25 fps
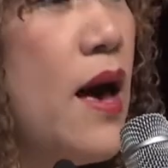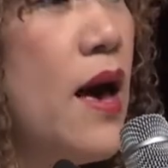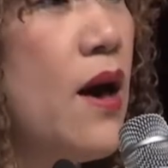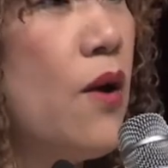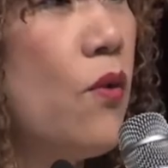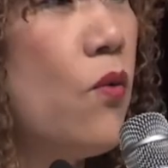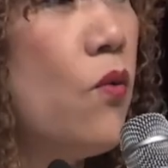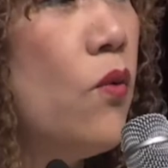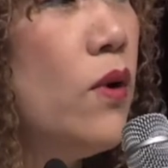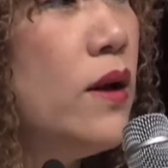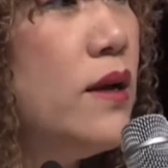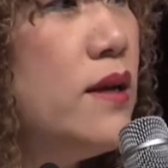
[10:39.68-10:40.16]

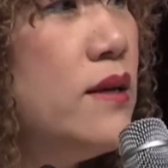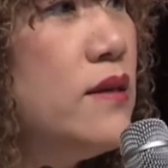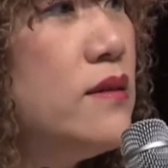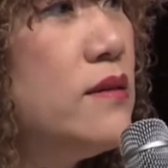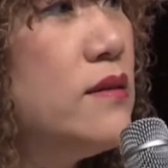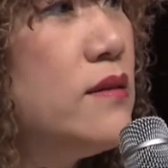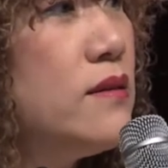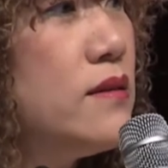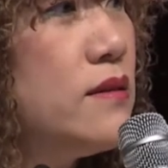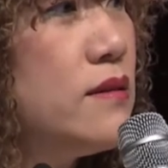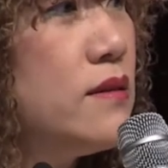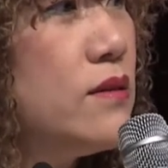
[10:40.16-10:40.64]
And what
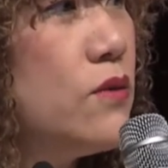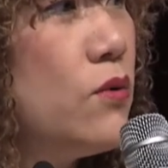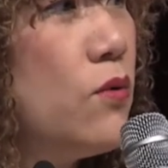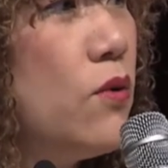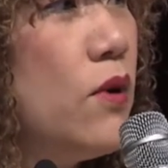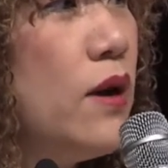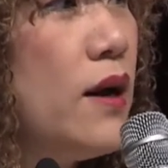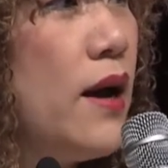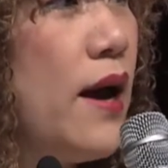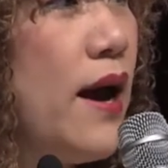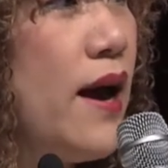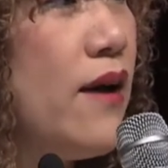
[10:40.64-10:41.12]
is,
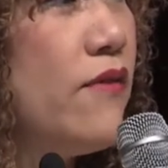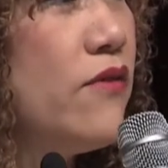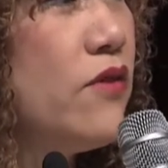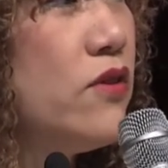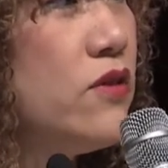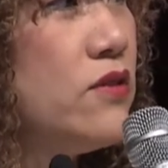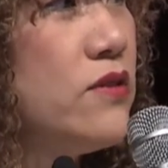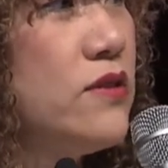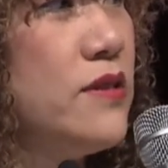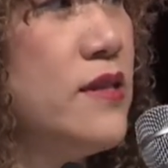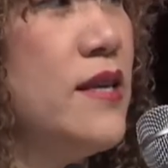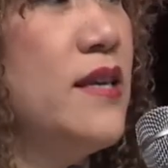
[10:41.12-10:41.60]
what have
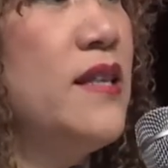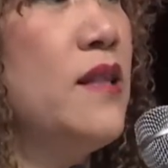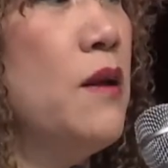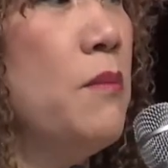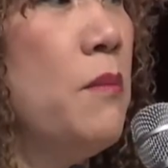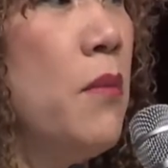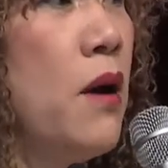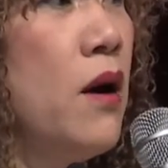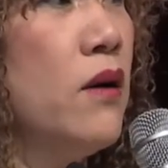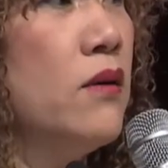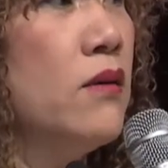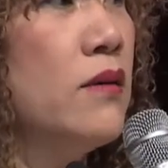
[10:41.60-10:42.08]
you seen the
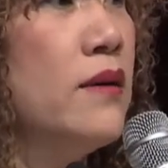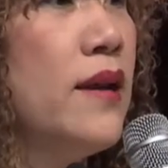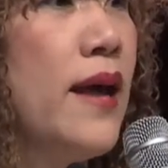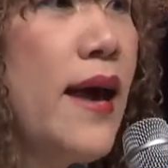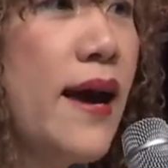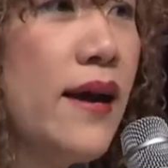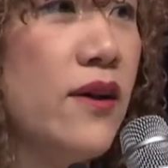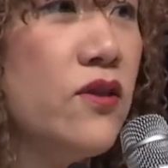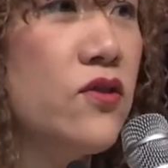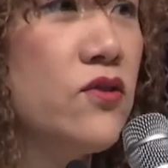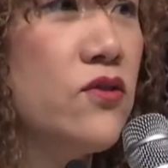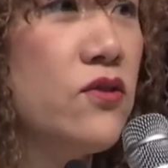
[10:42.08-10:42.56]

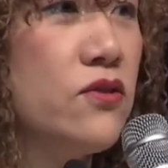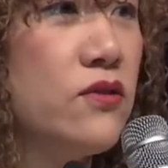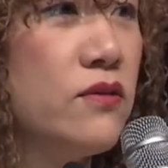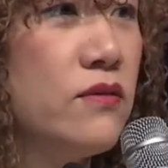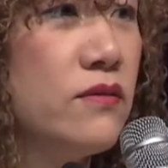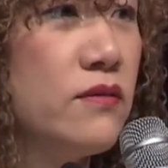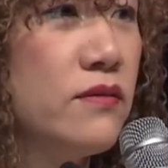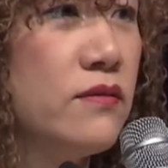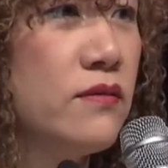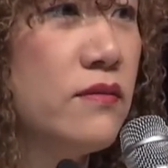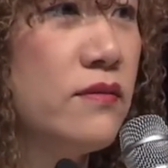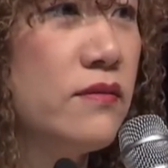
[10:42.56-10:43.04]
bottlenecks?
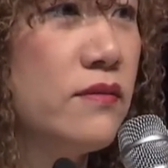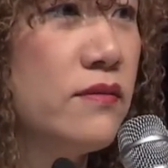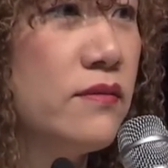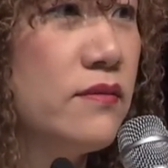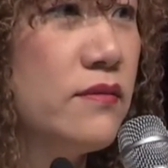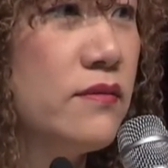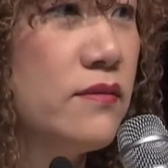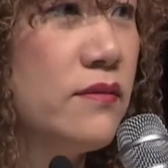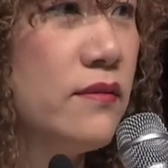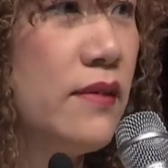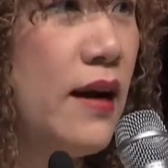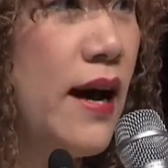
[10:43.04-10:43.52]

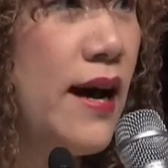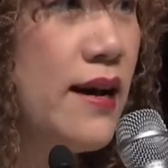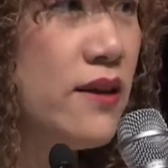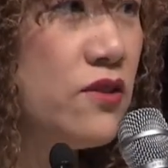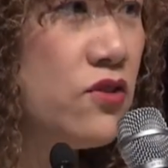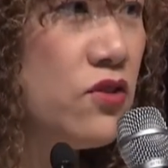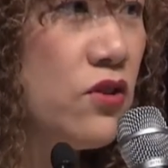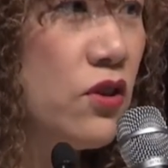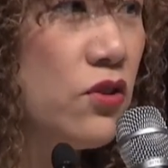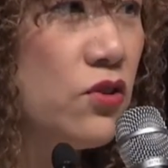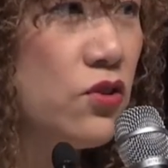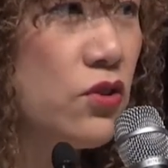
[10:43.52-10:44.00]
I
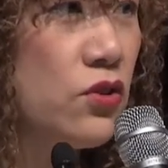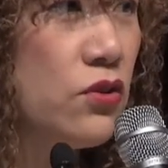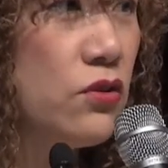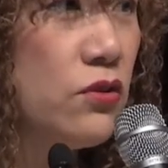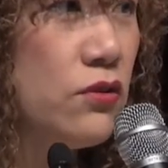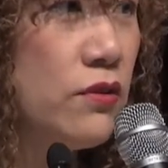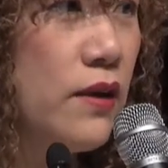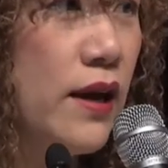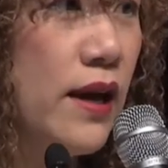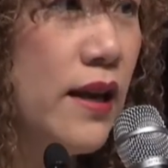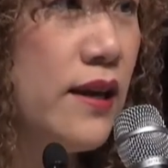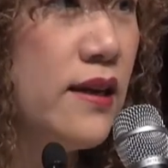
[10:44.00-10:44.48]
saw
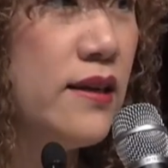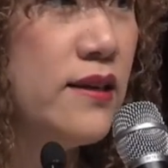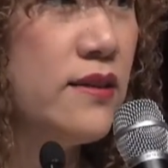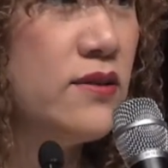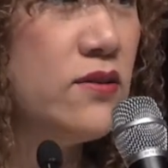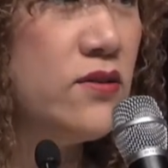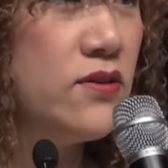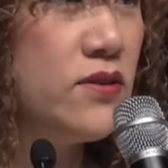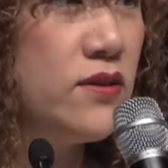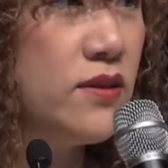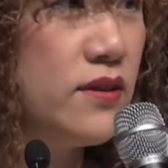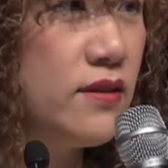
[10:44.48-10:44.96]
two, at
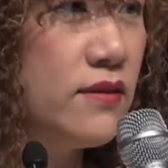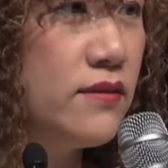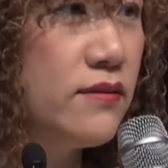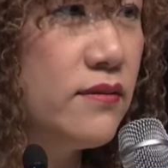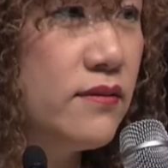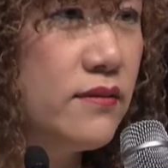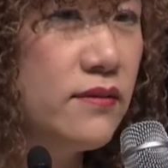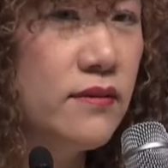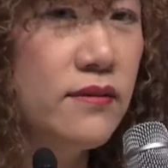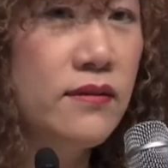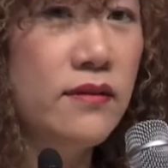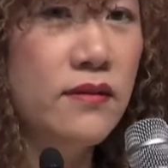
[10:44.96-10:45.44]
least,
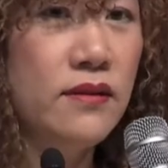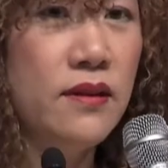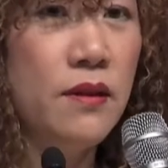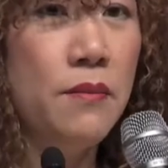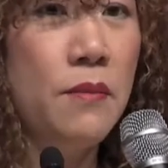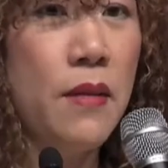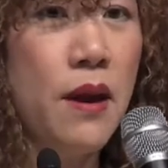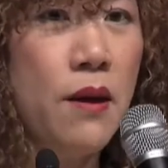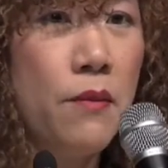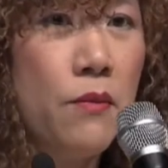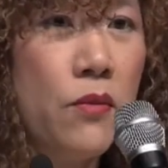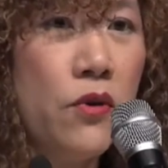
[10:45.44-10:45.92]
the
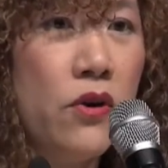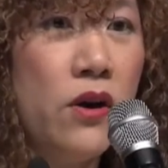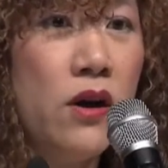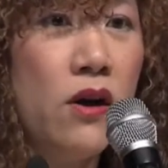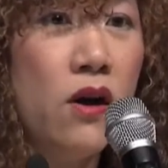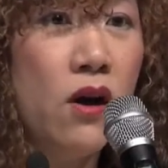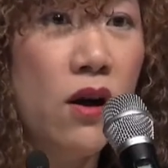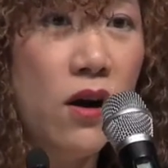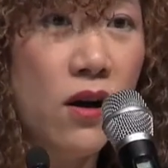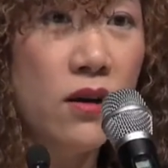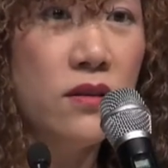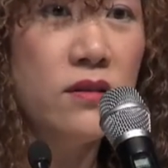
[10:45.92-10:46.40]
memory
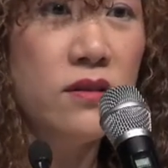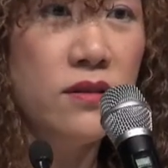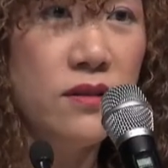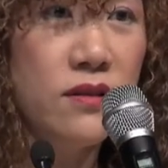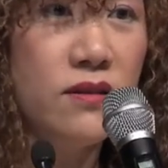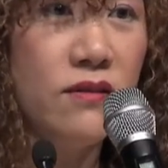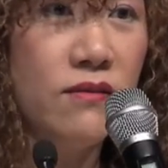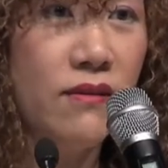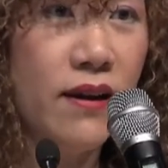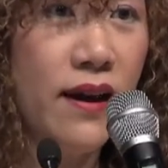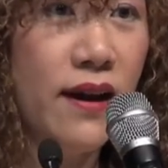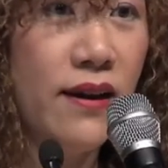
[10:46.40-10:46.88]

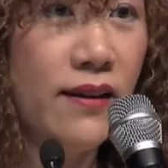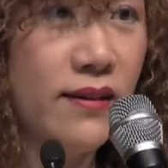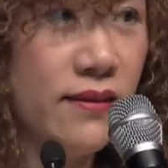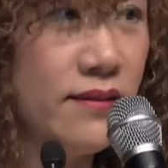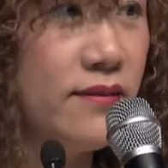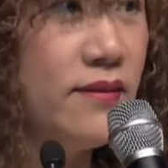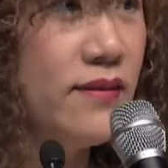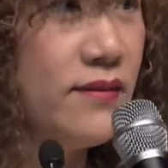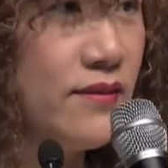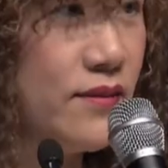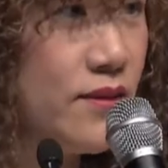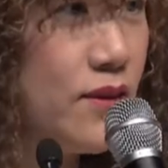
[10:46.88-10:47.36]
cost, right?
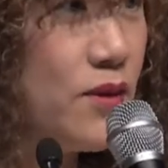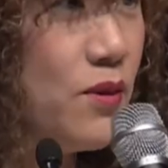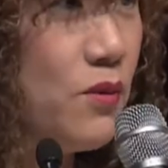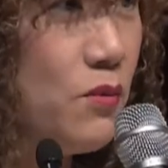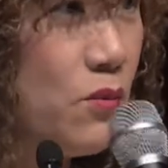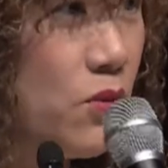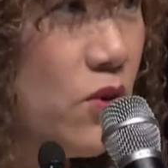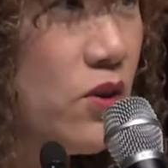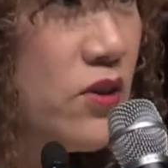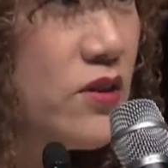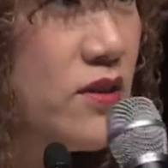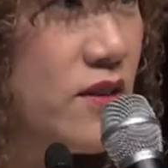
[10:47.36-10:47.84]

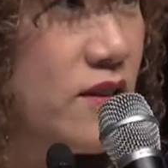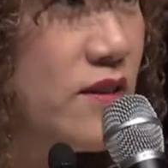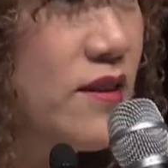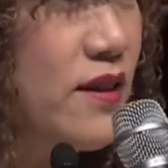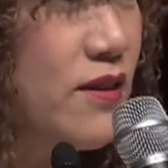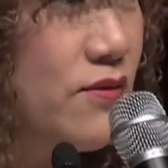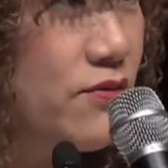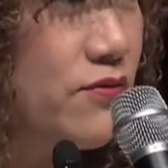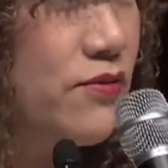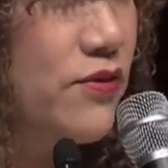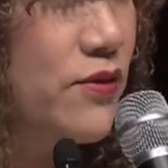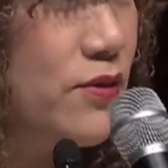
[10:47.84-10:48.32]
More
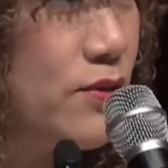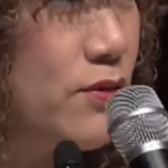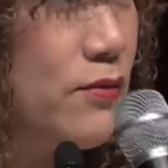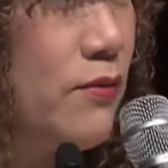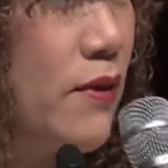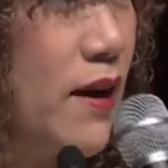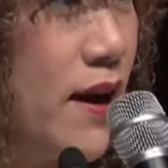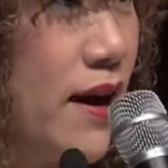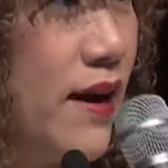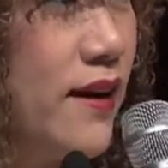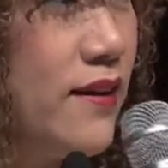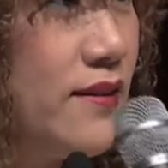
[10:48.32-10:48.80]
stuff to
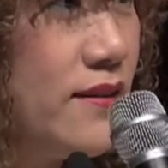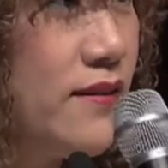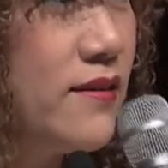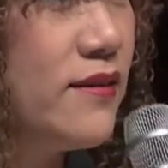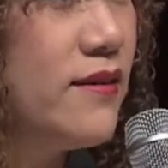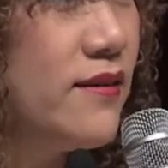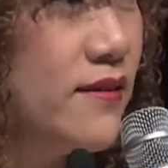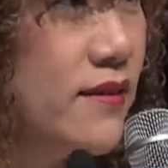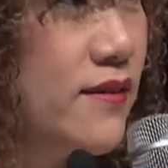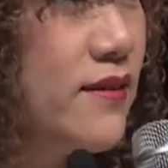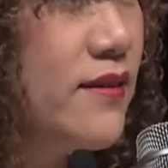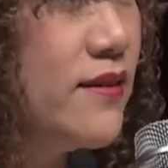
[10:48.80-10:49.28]
write,
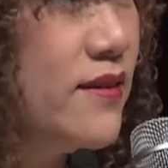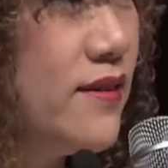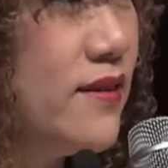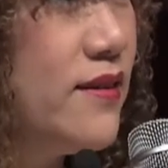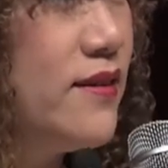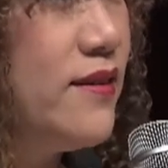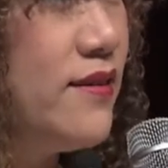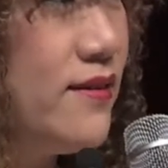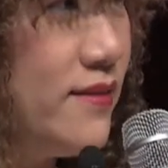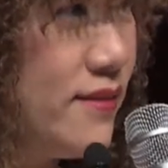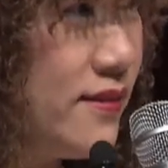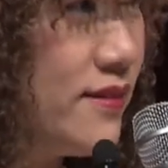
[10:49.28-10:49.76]

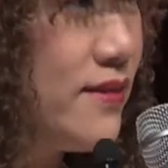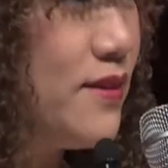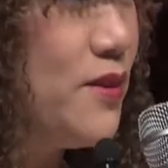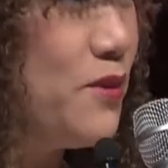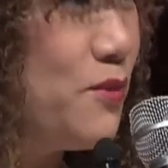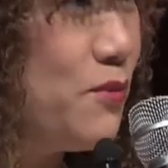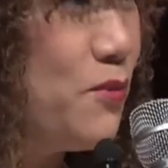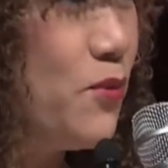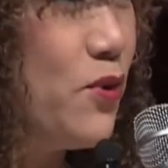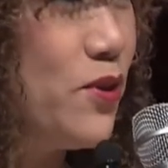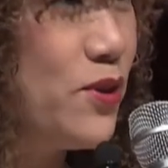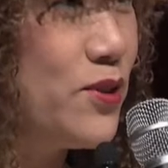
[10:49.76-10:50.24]

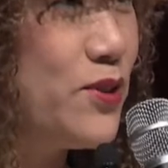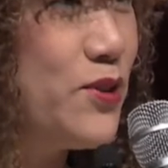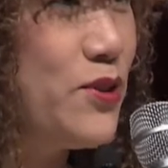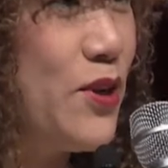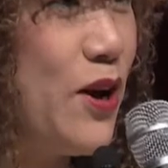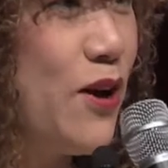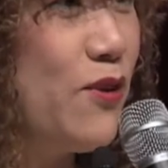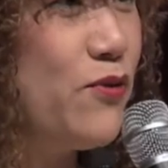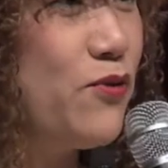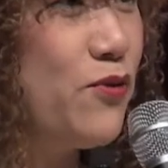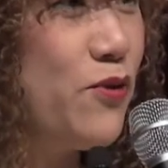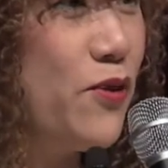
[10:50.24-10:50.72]
more
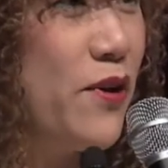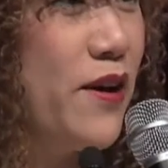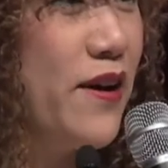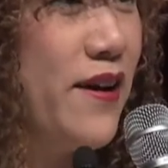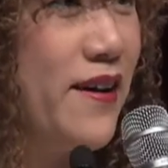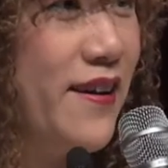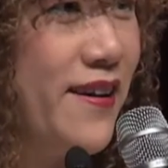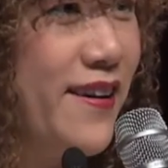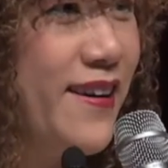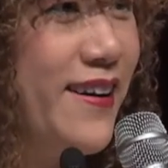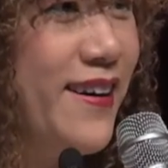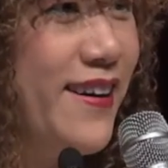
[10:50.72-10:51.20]

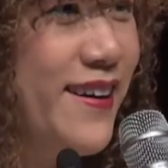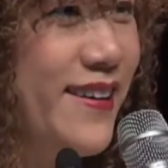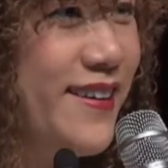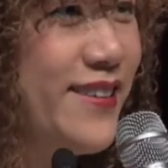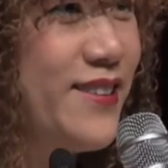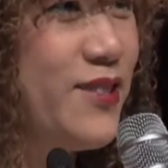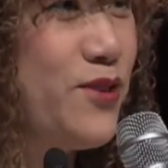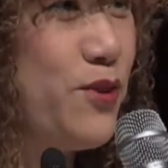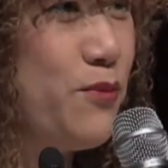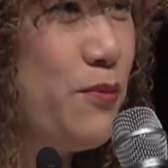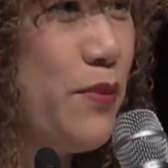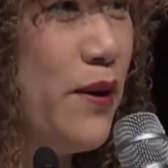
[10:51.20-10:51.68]
software
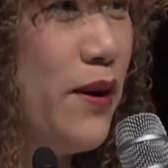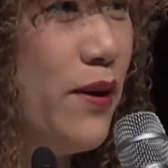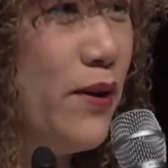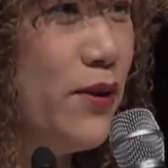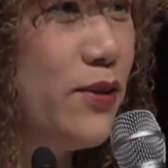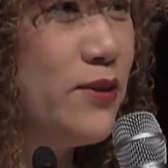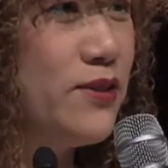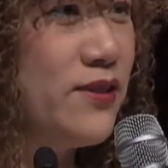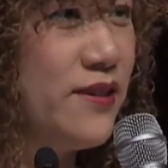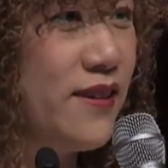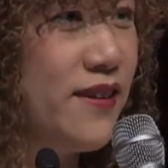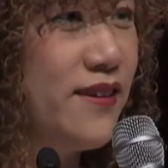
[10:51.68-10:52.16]
to
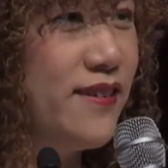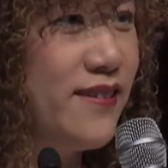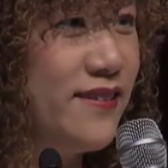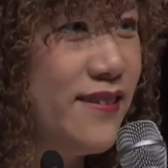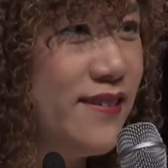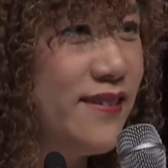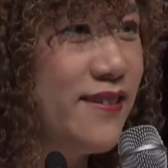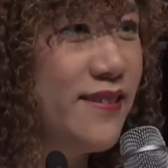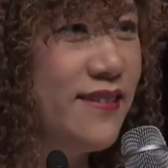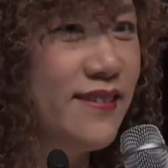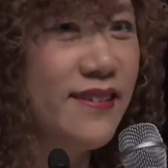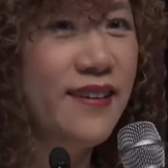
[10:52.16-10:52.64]
build,
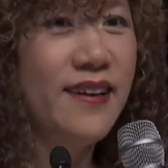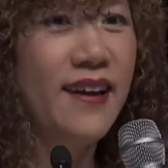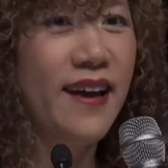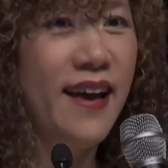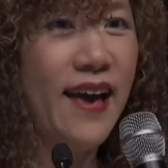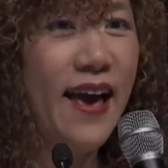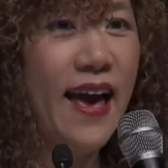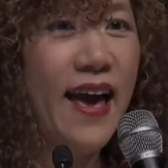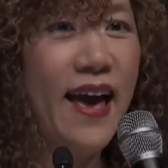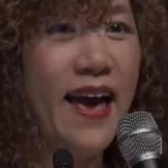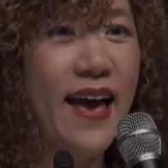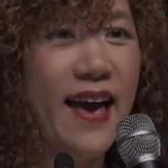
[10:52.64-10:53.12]

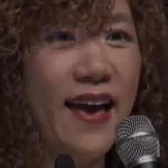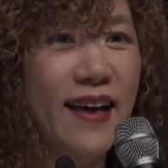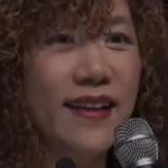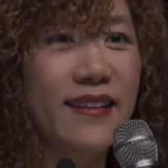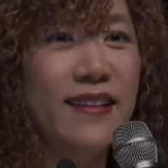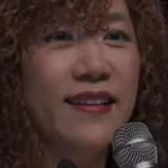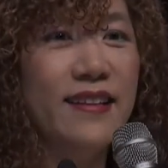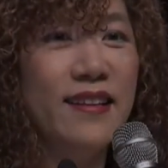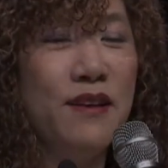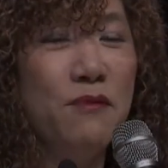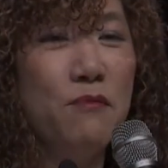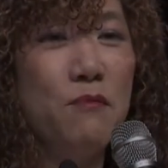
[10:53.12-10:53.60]

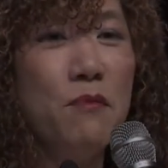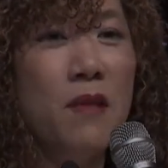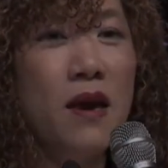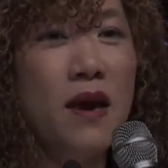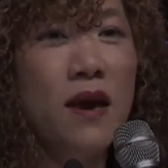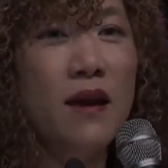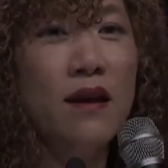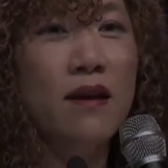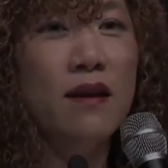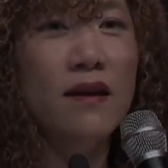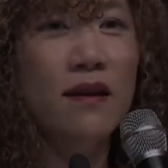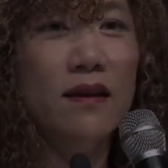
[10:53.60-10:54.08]
and the
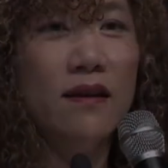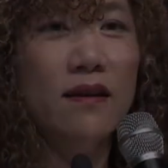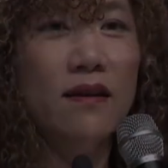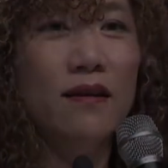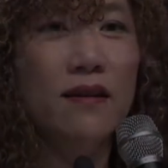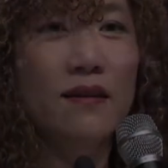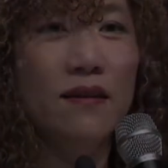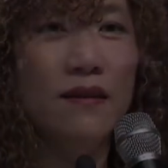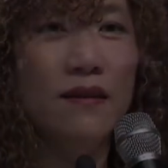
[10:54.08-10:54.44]
main